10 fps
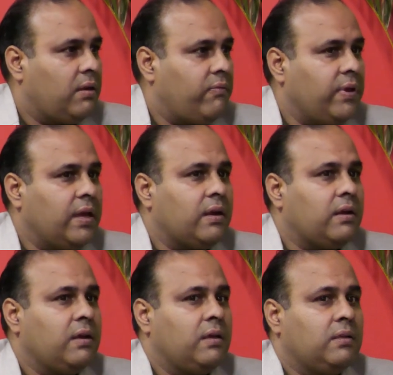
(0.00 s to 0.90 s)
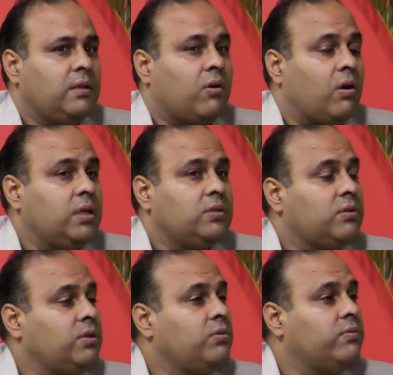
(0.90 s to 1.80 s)
where the college or
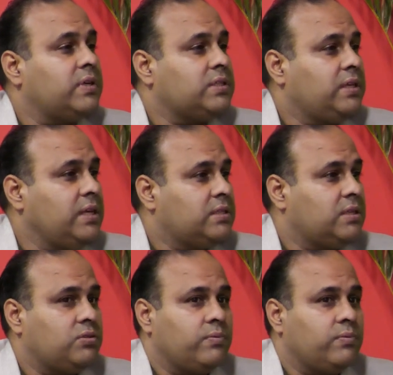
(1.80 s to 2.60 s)
the university is